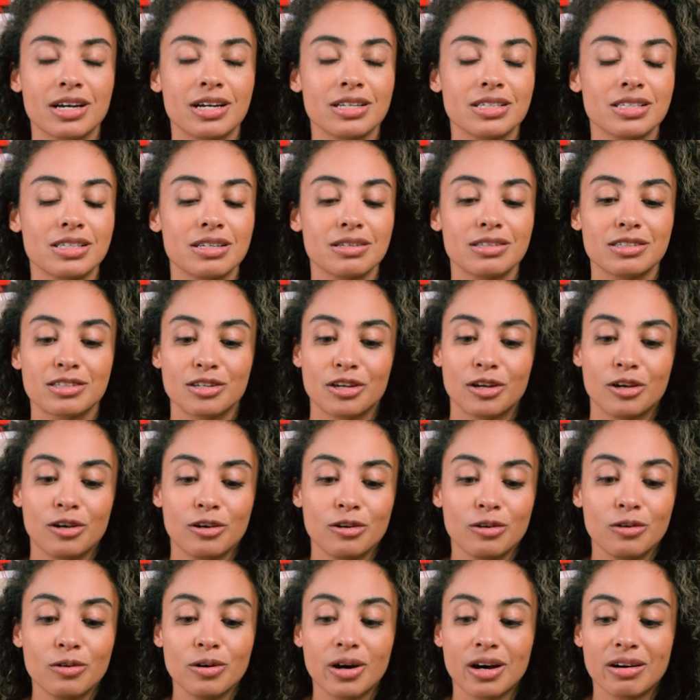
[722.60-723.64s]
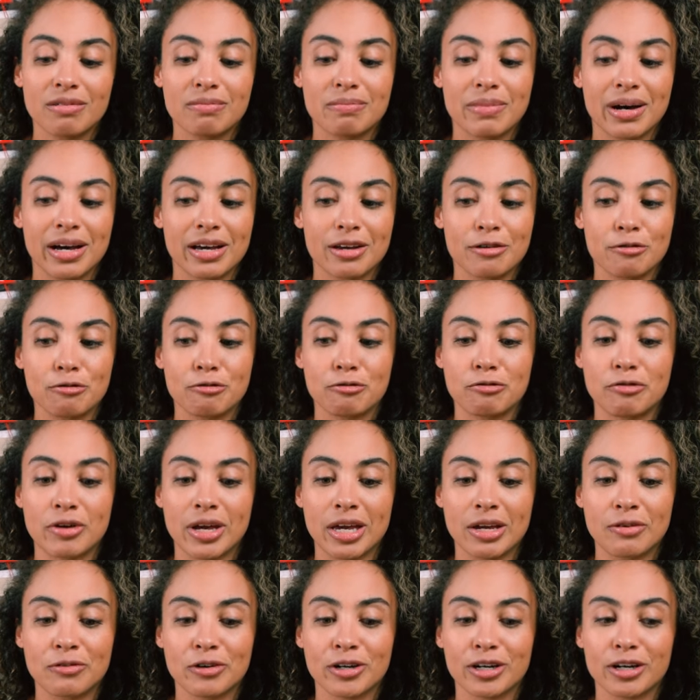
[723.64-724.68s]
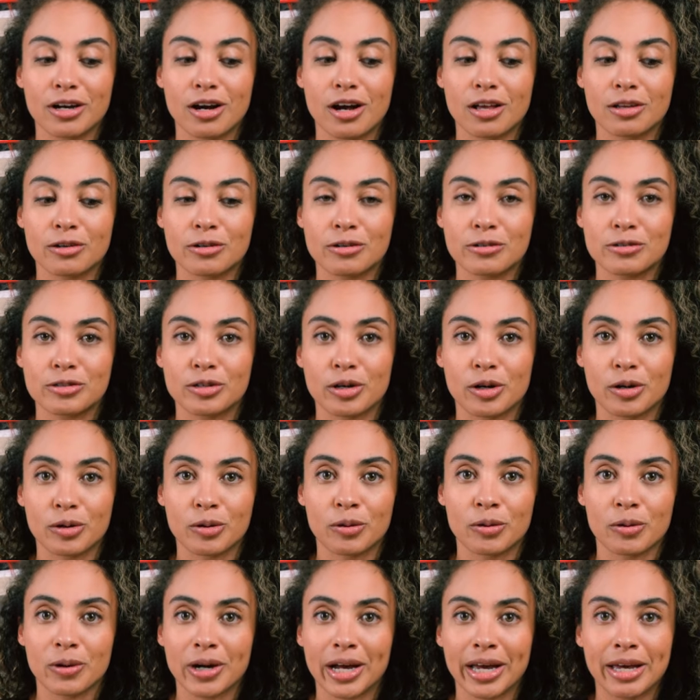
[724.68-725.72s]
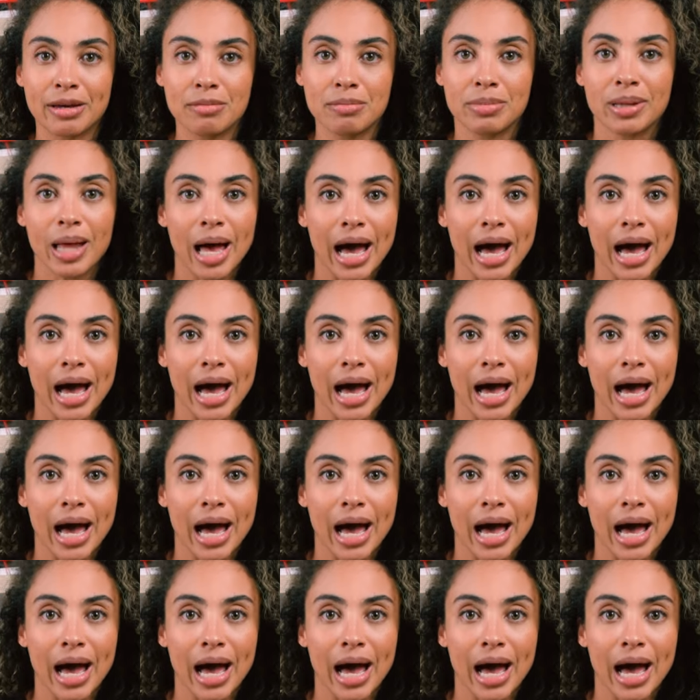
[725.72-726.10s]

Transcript: It's got two of my favorite colors, a gray and